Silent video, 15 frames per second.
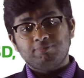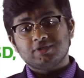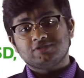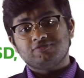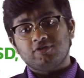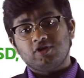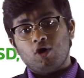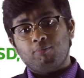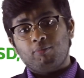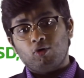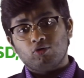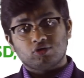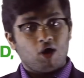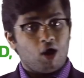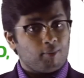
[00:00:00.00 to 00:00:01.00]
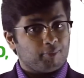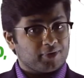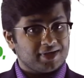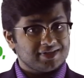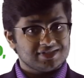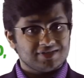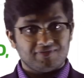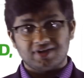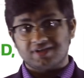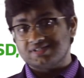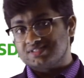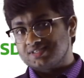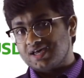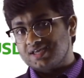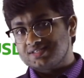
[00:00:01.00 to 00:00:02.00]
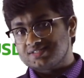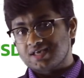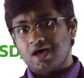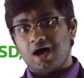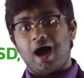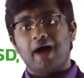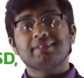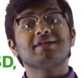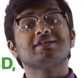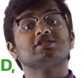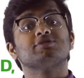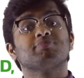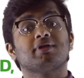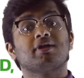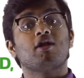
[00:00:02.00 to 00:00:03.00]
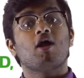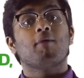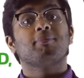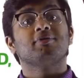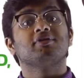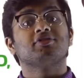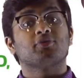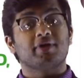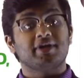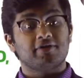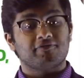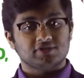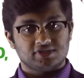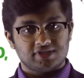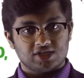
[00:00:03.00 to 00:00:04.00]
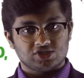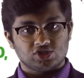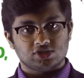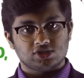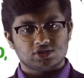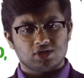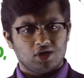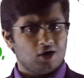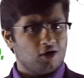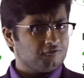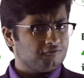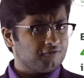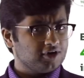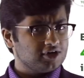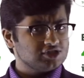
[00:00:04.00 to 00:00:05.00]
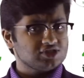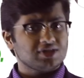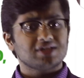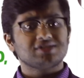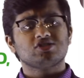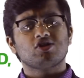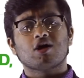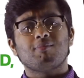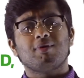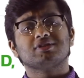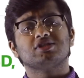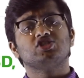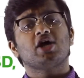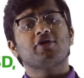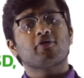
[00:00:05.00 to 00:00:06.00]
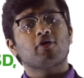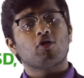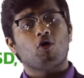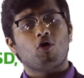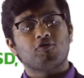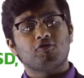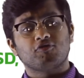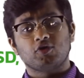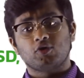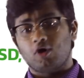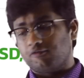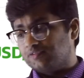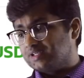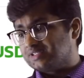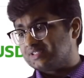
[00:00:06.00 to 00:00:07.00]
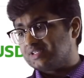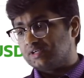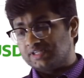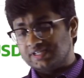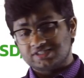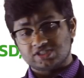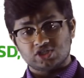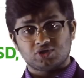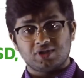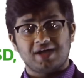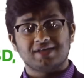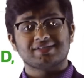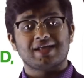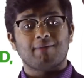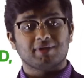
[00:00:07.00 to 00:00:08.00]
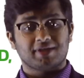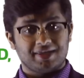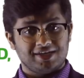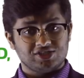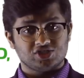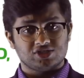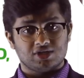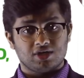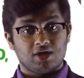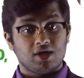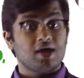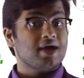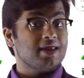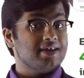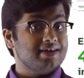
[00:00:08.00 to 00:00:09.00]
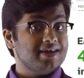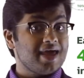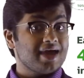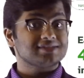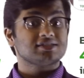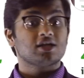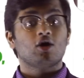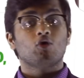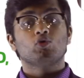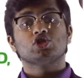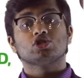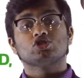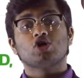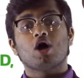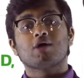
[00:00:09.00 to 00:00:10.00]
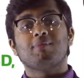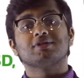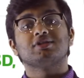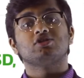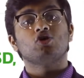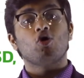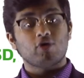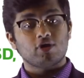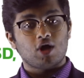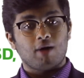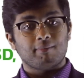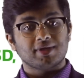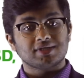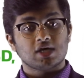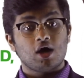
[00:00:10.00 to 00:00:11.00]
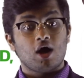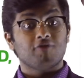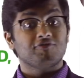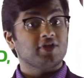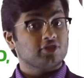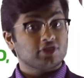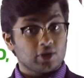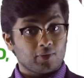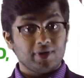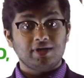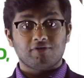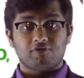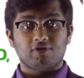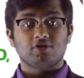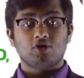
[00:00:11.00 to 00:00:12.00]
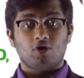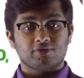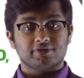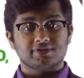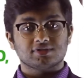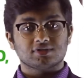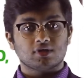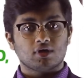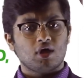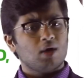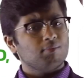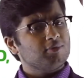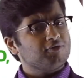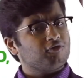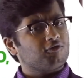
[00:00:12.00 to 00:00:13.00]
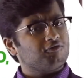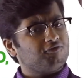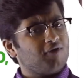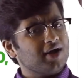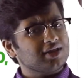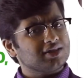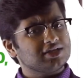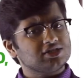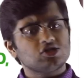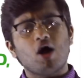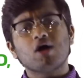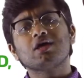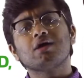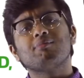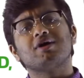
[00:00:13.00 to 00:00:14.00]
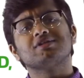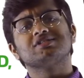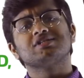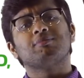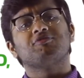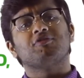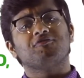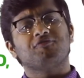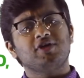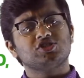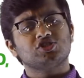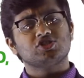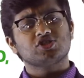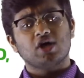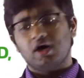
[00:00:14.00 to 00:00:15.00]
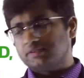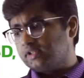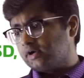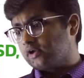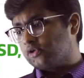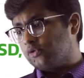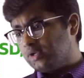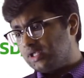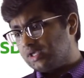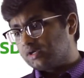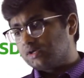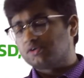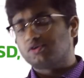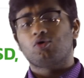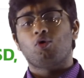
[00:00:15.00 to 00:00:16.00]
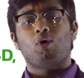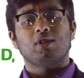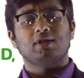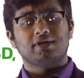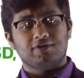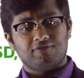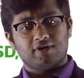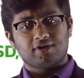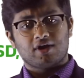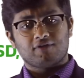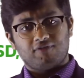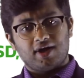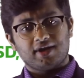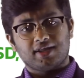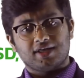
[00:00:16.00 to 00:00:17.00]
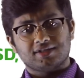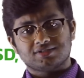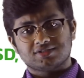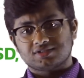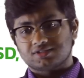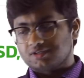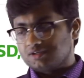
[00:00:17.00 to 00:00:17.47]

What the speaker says: this video both comprehensive and concise, I'd like to split it up into 3 different sections. First, let's talk about the general overview of this decentralized application. Next, we shall talk about the tokenomics of their 3 different tokens, before finally talking about some of the features that are unique to KoalaDefi.Finance.